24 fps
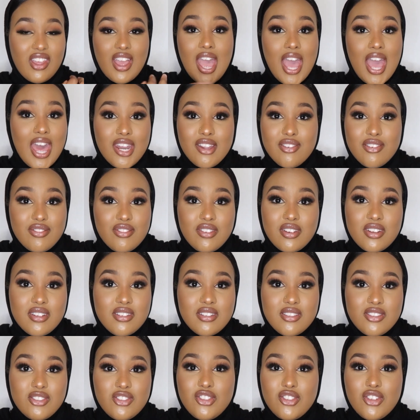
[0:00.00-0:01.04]

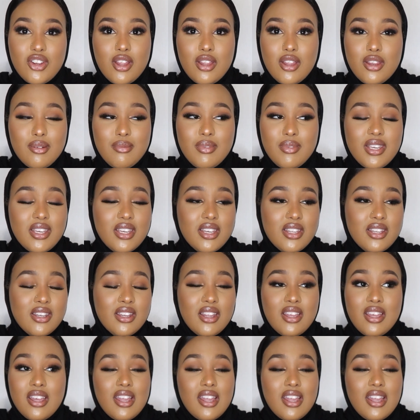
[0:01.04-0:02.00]
anything. Do you know what I mean?